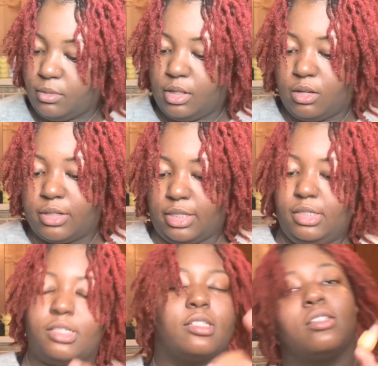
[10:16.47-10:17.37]
Oh yeah,
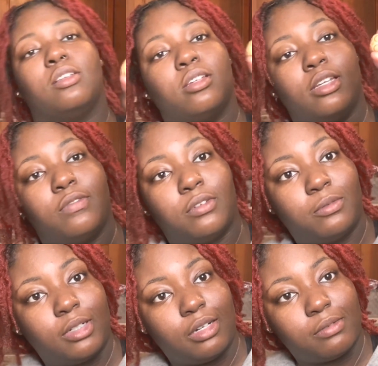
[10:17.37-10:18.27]
this is the different
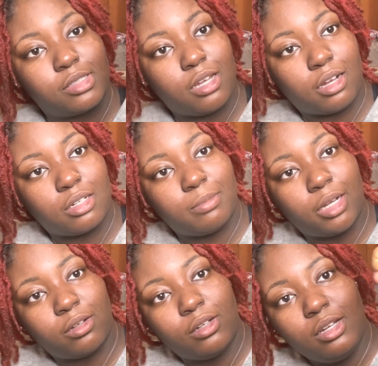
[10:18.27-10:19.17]
one I was talking about.